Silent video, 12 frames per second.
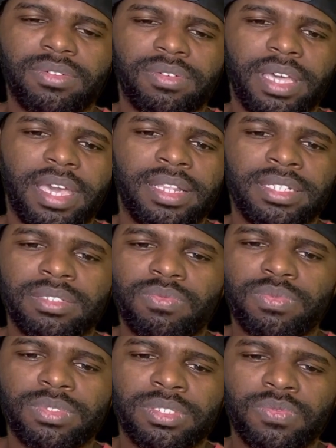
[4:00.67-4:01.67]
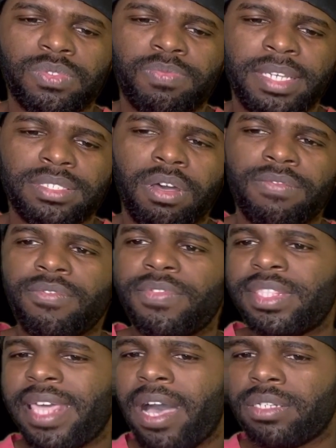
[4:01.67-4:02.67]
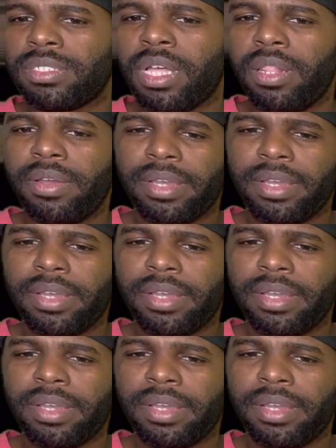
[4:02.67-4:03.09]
Okay. And this was based off of $1,000